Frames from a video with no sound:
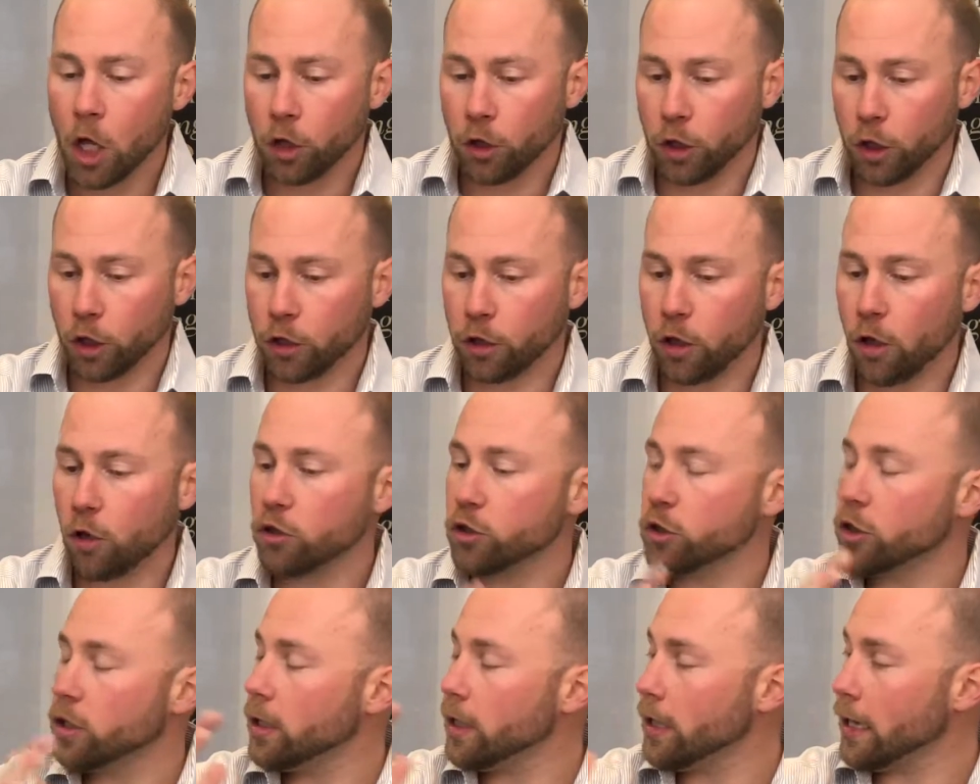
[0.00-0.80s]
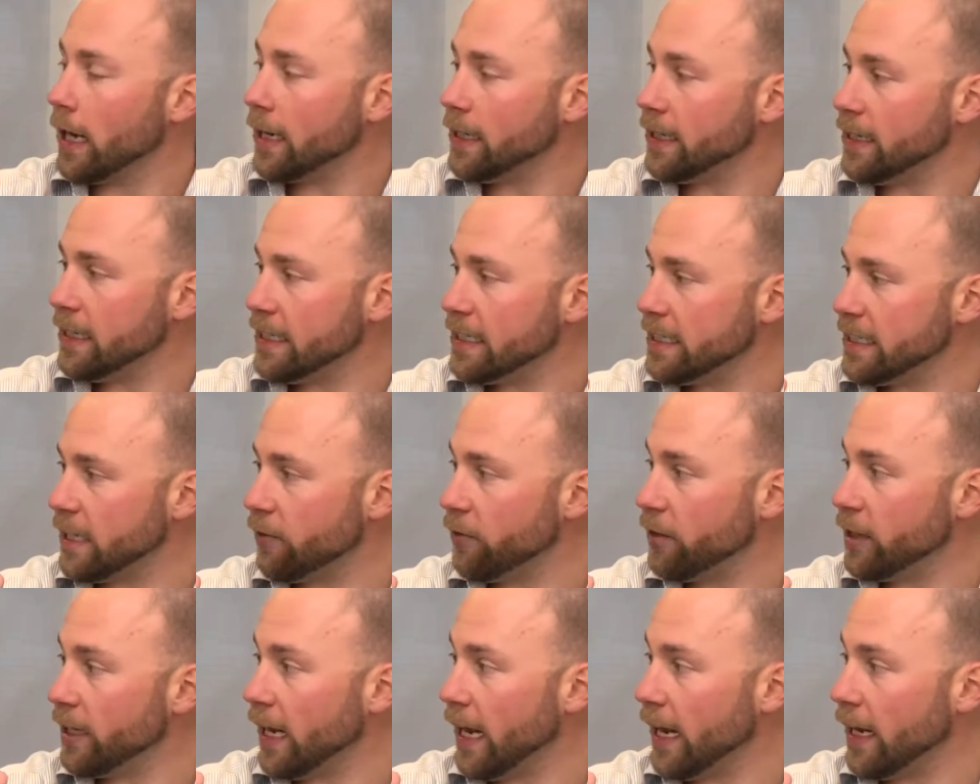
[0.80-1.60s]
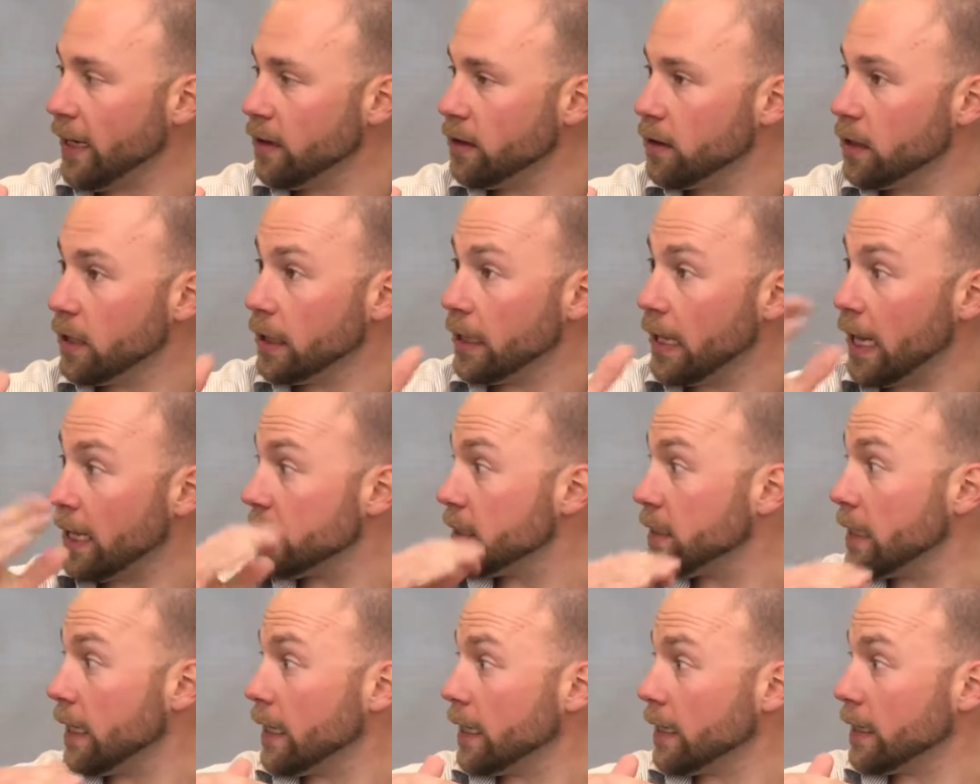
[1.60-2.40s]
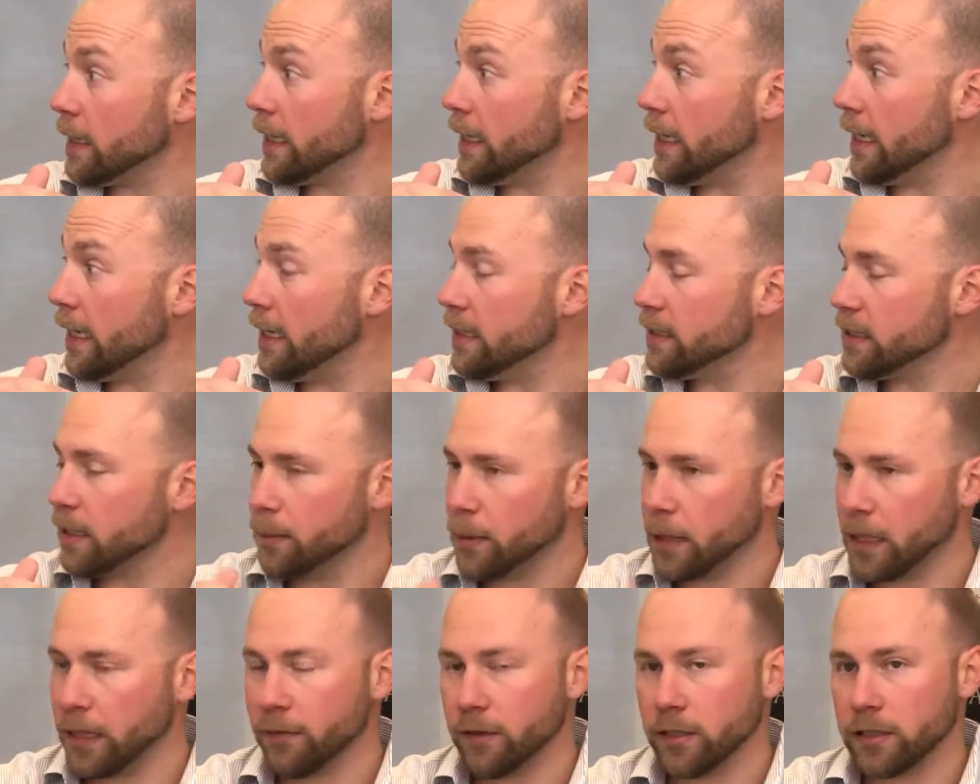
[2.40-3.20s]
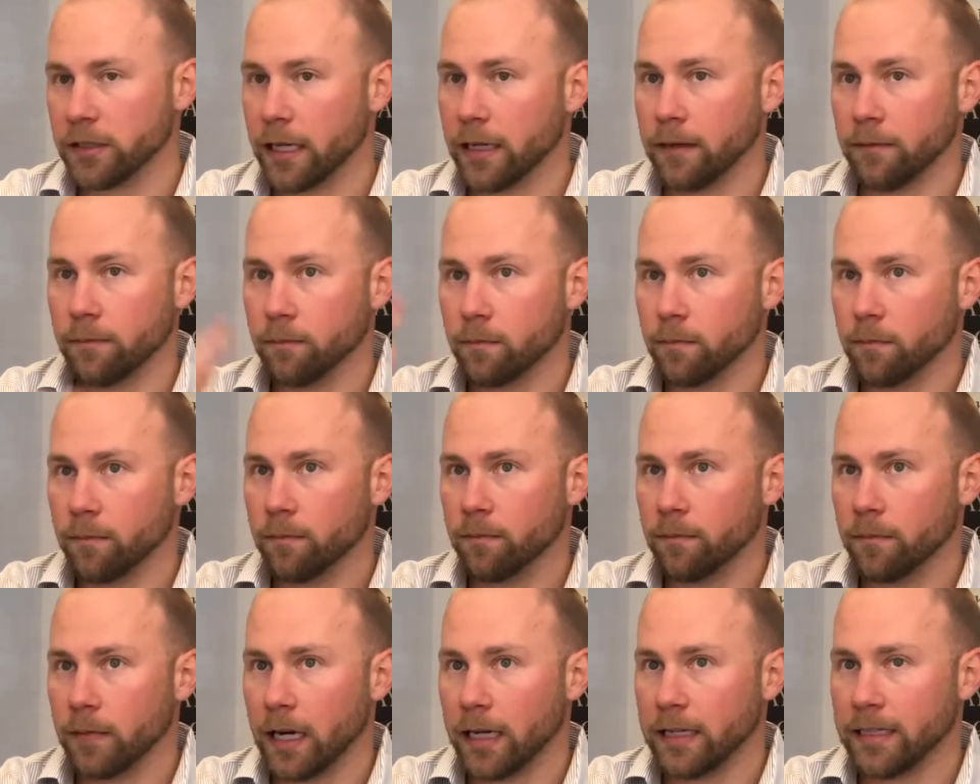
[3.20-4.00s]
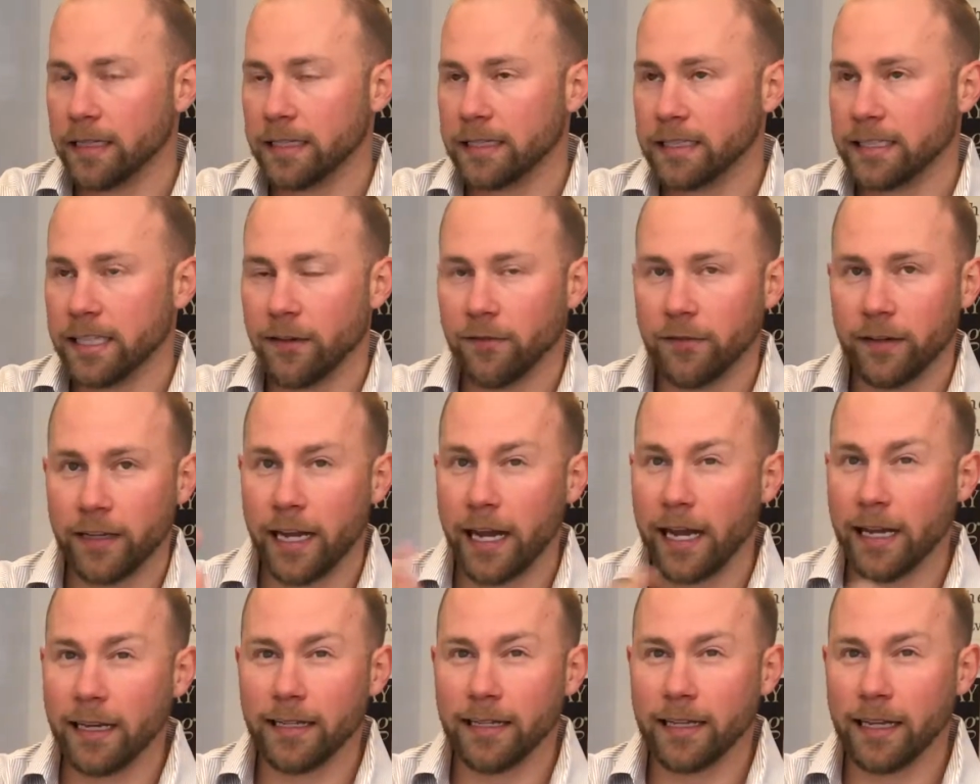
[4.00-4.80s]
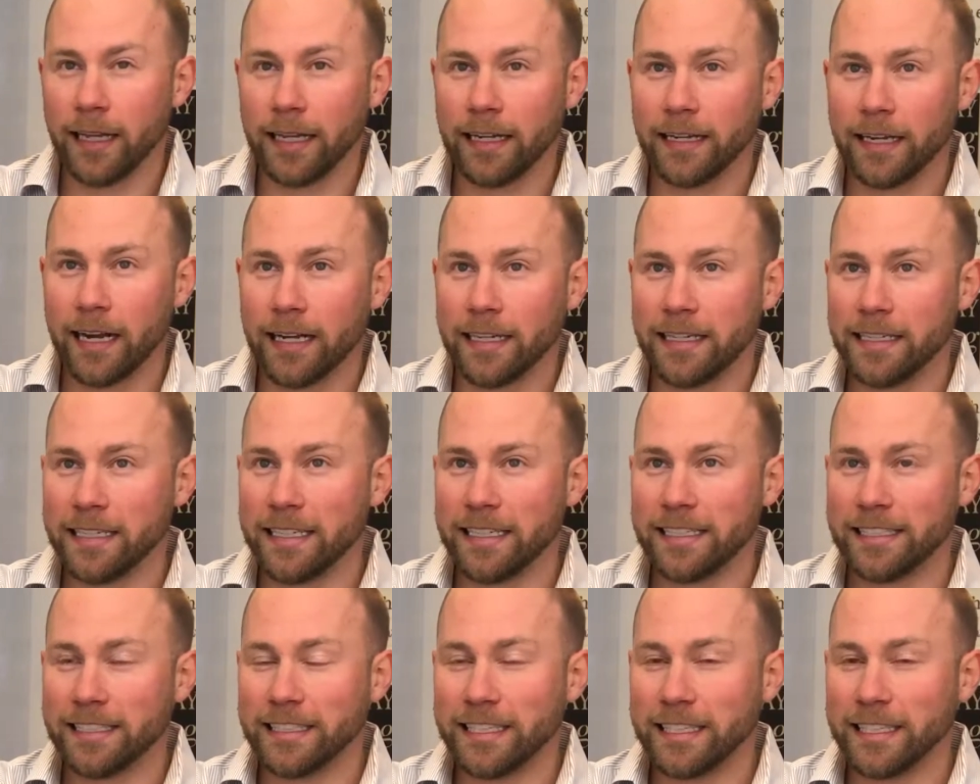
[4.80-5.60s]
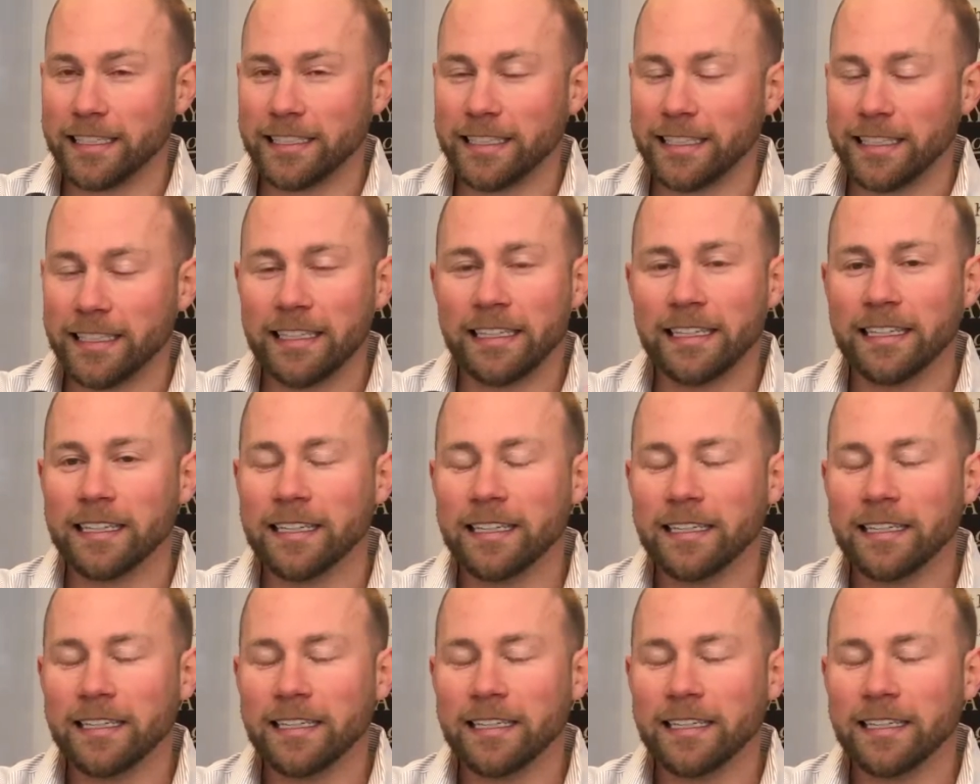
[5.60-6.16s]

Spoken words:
The closer to 1978, the less likely it is. I believe it's like 1978 to like 1960.